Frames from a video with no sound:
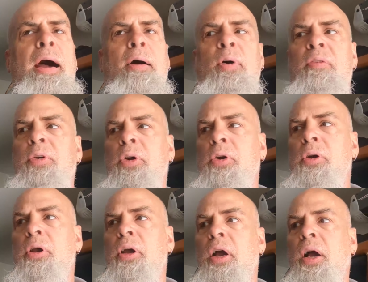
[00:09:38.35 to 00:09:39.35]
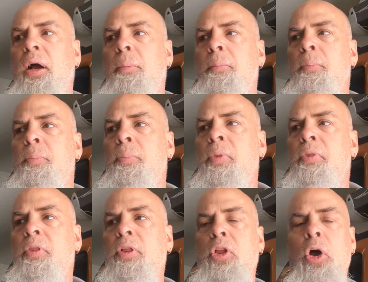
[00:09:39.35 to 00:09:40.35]
However,
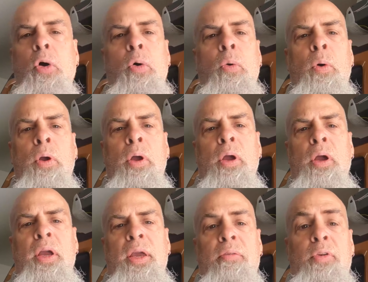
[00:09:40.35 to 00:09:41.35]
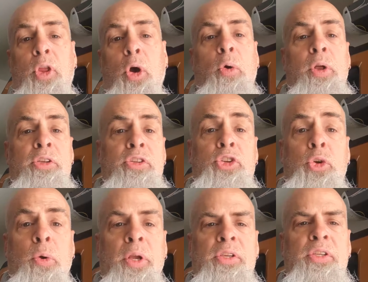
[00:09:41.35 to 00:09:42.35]
the low, even though it is a
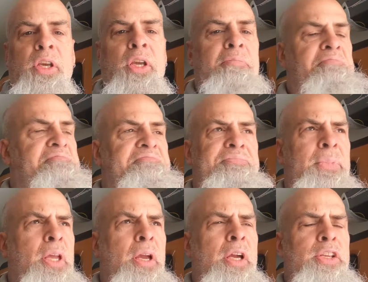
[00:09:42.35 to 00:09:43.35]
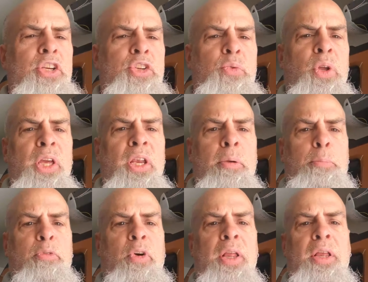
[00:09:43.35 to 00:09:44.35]
touring seat, just really
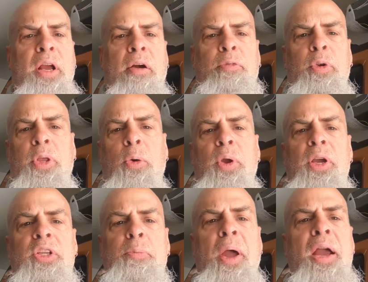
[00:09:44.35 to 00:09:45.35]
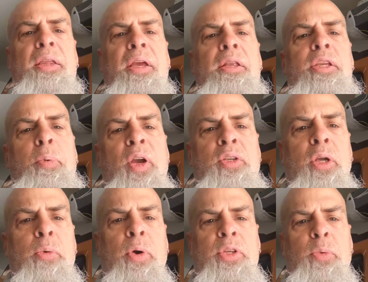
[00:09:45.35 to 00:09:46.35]
didn't provide the comfort that we expected,
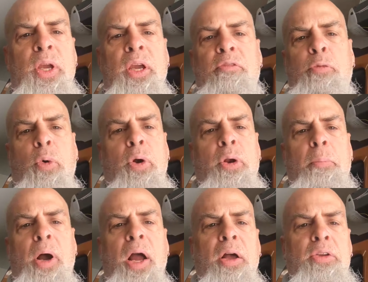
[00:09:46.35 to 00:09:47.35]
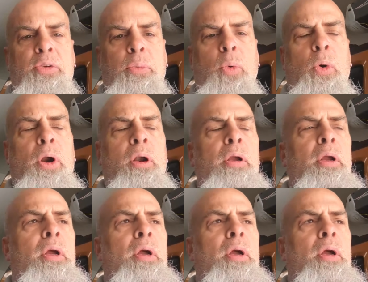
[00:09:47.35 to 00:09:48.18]
especially once we hit 400 miles or more.